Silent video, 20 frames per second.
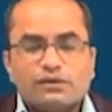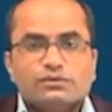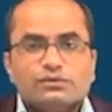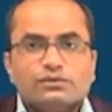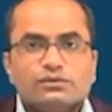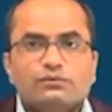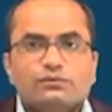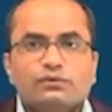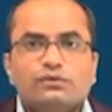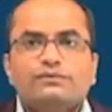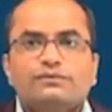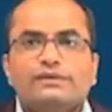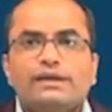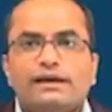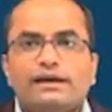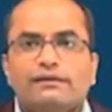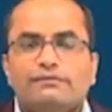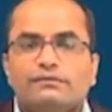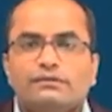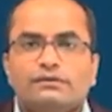So, what we
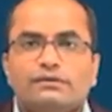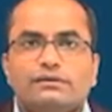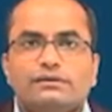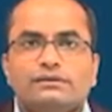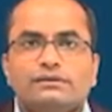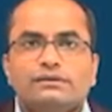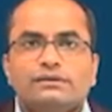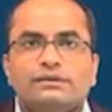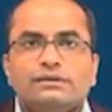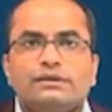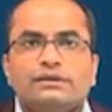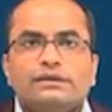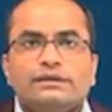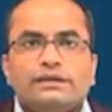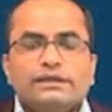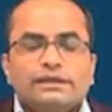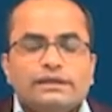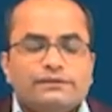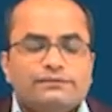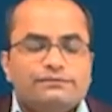have learned
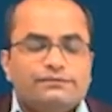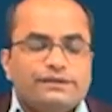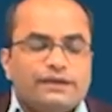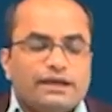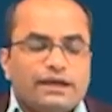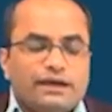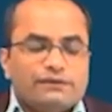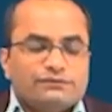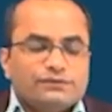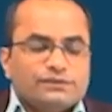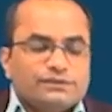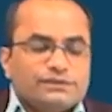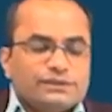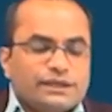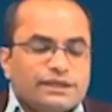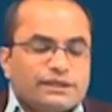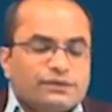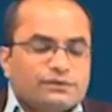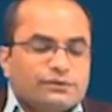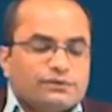if we have a
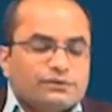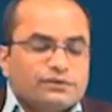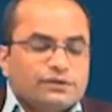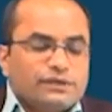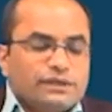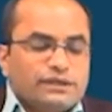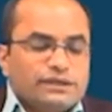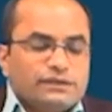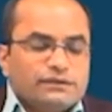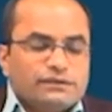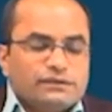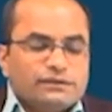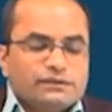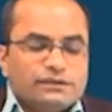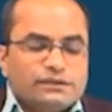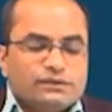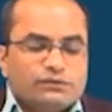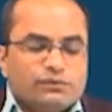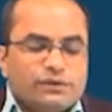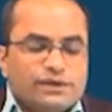second order linear
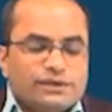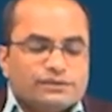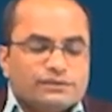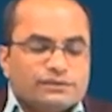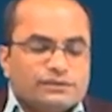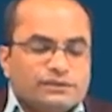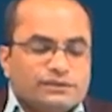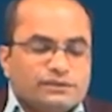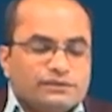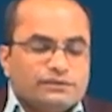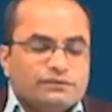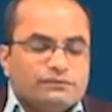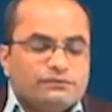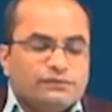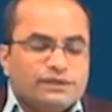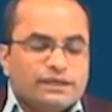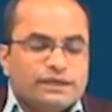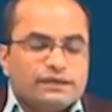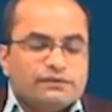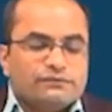equation here
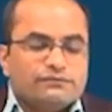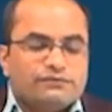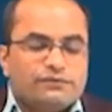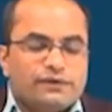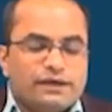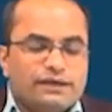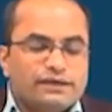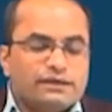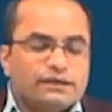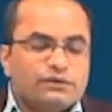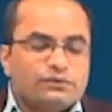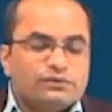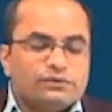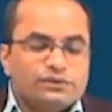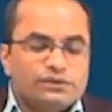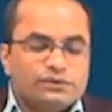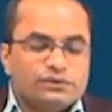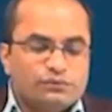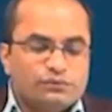we can find out the